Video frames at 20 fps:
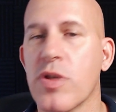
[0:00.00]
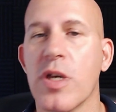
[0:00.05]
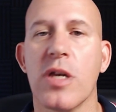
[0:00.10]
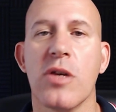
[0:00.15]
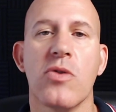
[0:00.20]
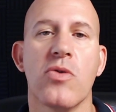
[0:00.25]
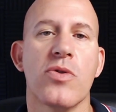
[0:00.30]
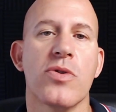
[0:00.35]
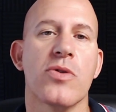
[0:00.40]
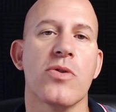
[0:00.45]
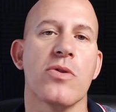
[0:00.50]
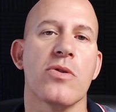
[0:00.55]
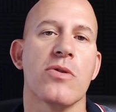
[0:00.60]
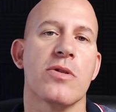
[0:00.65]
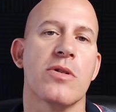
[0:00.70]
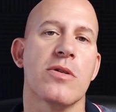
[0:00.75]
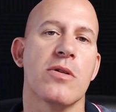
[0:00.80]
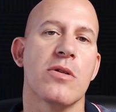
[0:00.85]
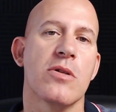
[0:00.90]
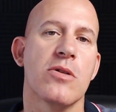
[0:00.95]

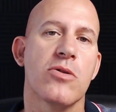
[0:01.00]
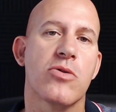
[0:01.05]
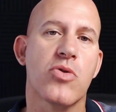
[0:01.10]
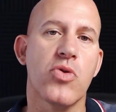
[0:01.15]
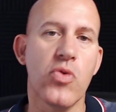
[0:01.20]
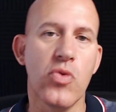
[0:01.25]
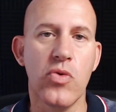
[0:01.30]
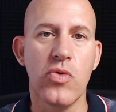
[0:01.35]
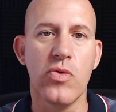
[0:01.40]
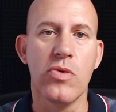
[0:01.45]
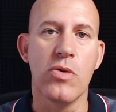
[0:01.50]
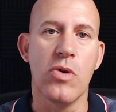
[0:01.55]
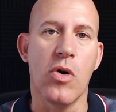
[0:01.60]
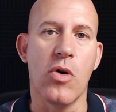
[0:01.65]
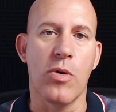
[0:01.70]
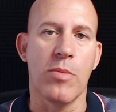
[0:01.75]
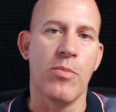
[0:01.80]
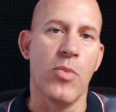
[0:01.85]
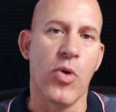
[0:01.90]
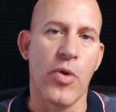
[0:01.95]
users two
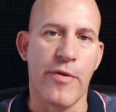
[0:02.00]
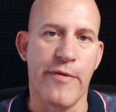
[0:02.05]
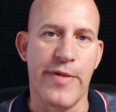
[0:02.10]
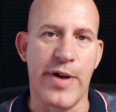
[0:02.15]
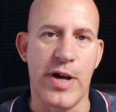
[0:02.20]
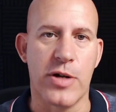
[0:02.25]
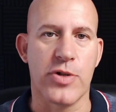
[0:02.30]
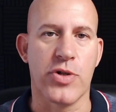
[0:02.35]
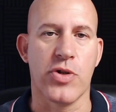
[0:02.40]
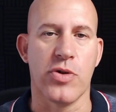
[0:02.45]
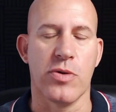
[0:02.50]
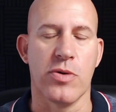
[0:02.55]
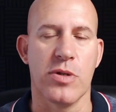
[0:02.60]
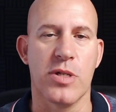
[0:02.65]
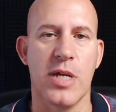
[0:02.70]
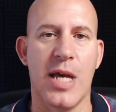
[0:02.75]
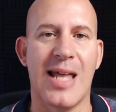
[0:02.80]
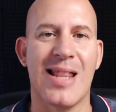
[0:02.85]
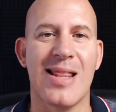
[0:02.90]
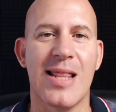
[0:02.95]
or more versions,
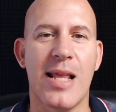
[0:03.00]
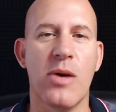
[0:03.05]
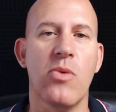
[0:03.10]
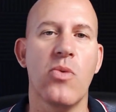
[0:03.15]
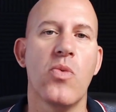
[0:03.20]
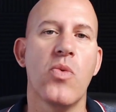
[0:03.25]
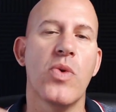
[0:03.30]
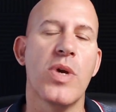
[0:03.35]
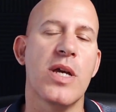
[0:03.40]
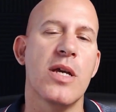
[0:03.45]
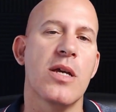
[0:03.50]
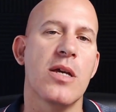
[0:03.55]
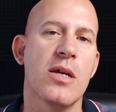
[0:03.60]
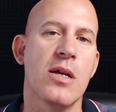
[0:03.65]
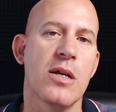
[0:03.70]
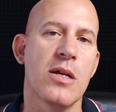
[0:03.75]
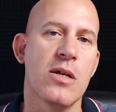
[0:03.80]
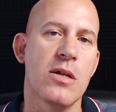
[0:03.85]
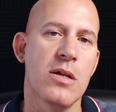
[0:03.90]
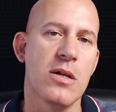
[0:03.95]
and then
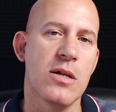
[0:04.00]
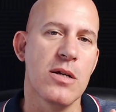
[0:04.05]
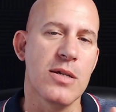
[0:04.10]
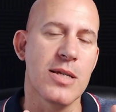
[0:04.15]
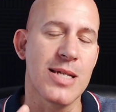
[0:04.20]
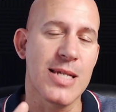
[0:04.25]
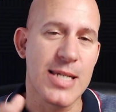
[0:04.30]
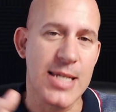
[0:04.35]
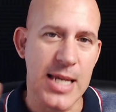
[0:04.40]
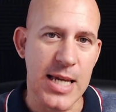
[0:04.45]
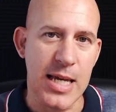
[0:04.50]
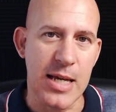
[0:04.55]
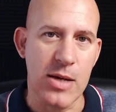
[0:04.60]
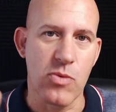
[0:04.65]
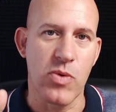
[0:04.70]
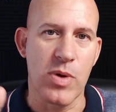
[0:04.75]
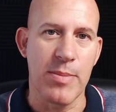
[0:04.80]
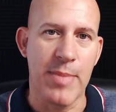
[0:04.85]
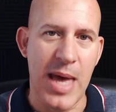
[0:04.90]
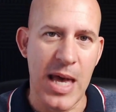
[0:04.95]
we
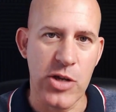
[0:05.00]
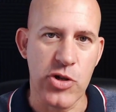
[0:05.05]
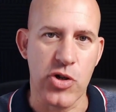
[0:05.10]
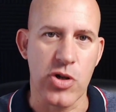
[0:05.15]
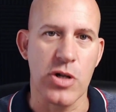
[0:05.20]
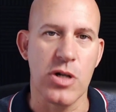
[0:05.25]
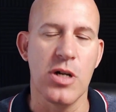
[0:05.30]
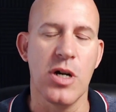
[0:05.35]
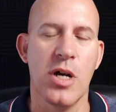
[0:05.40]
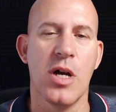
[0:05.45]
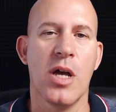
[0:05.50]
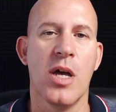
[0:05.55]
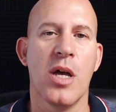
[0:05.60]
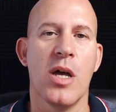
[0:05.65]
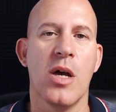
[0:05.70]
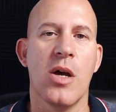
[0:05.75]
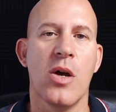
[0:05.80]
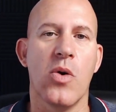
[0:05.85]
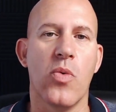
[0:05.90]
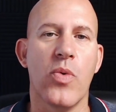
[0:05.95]
measure
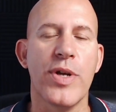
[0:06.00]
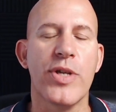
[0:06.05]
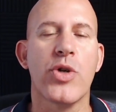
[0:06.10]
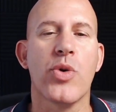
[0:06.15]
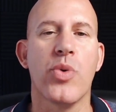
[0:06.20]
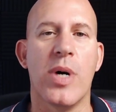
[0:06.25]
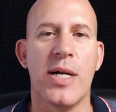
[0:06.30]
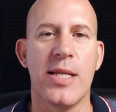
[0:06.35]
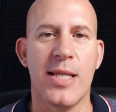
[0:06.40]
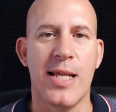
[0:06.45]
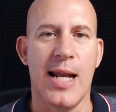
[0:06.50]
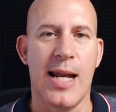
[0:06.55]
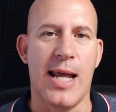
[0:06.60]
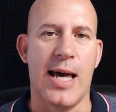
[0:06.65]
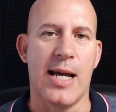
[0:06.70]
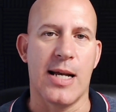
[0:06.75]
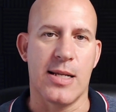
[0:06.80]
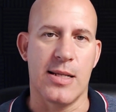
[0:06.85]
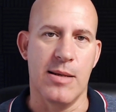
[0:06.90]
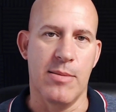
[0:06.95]
which one they
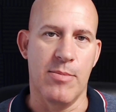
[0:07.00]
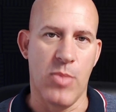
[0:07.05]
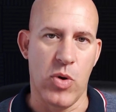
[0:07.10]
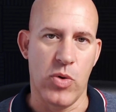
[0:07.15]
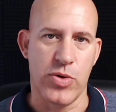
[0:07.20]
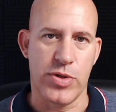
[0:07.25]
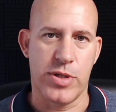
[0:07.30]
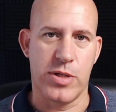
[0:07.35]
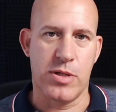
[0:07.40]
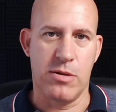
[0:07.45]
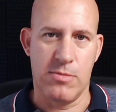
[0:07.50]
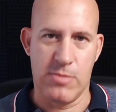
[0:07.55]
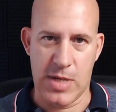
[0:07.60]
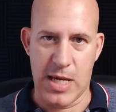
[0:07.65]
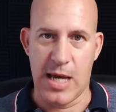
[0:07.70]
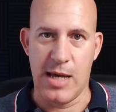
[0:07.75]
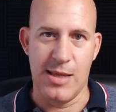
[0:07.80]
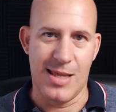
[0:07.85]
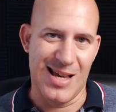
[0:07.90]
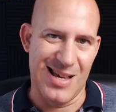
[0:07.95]
like the most.
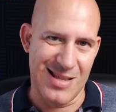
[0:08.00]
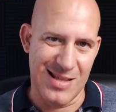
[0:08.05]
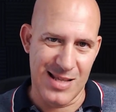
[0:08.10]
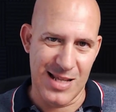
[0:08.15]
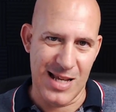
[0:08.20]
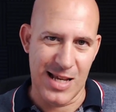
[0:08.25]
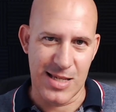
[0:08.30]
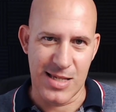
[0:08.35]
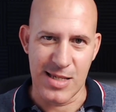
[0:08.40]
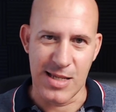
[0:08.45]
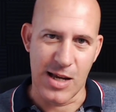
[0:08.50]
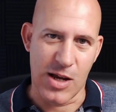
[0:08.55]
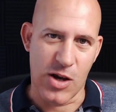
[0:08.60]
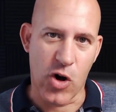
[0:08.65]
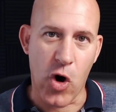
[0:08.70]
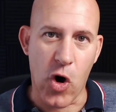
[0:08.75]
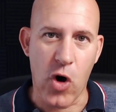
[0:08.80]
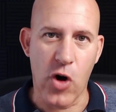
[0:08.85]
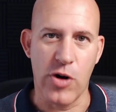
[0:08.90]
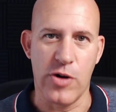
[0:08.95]
Okay, that's the
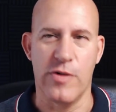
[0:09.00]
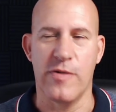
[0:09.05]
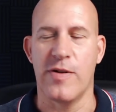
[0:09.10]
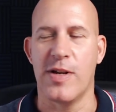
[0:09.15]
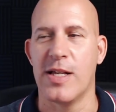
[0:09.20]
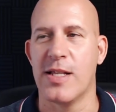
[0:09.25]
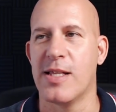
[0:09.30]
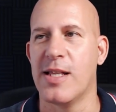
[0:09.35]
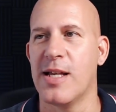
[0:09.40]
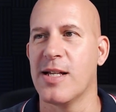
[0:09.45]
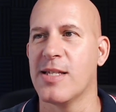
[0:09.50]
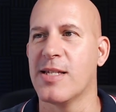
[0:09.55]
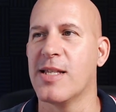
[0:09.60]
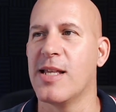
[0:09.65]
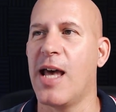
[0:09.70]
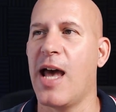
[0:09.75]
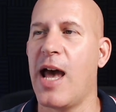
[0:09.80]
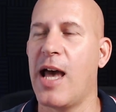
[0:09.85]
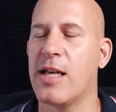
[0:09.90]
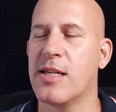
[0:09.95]
core of it, that's
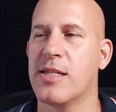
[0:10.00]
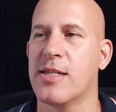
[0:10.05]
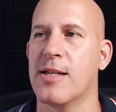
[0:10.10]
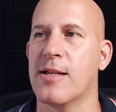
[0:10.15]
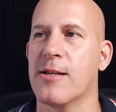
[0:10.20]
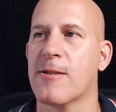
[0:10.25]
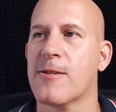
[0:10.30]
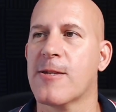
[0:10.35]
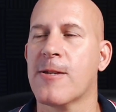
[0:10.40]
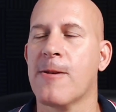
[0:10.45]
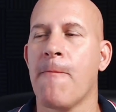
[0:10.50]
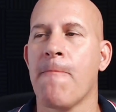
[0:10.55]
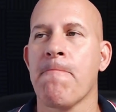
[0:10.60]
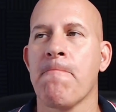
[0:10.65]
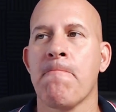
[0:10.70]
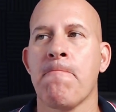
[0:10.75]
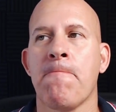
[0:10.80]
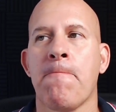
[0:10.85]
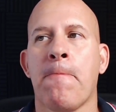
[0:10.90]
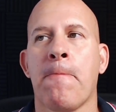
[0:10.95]
the essence.
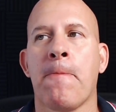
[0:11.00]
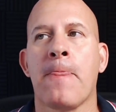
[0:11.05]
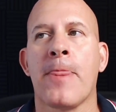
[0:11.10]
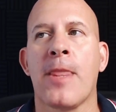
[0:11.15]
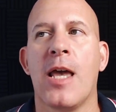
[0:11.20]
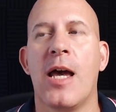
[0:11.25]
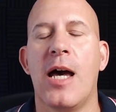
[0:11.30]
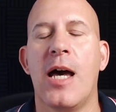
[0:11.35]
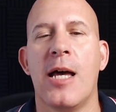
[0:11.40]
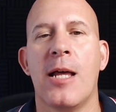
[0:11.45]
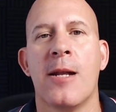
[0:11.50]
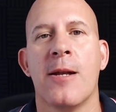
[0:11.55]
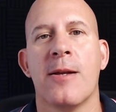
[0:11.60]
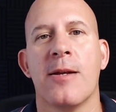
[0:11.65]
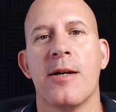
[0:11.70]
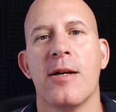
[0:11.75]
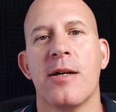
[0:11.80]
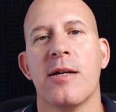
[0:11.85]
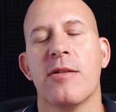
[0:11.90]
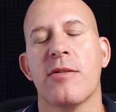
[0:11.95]
And
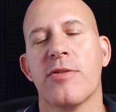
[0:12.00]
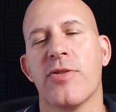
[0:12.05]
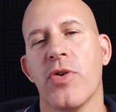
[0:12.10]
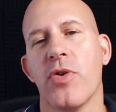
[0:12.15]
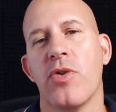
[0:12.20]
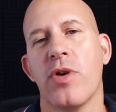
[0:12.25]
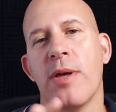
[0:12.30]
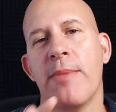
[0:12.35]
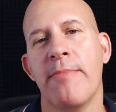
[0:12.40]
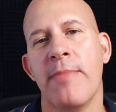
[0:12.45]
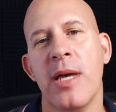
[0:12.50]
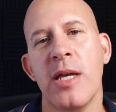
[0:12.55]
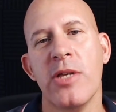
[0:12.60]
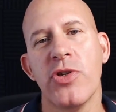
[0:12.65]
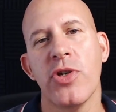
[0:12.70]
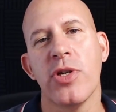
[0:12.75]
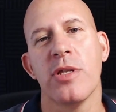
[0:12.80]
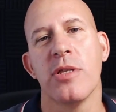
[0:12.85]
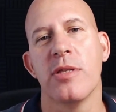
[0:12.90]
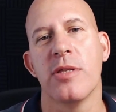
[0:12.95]
so
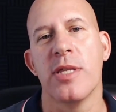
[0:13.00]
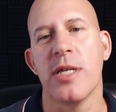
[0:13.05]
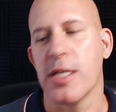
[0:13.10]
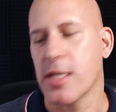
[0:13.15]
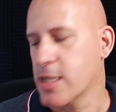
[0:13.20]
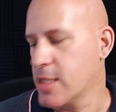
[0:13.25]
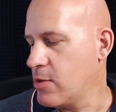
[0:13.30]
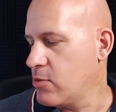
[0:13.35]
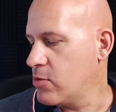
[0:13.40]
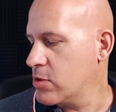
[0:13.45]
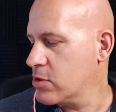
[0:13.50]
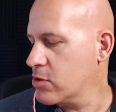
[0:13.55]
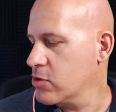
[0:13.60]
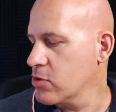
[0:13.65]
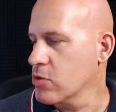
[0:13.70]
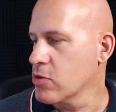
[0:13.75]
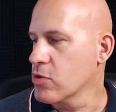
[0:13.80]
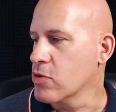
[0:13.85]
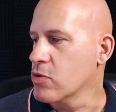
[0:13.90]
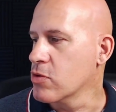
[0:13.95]
imagine this. I want
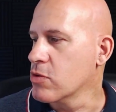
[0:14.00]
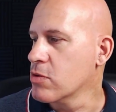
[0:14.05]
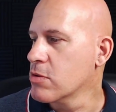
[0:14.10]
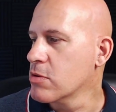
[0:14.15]
to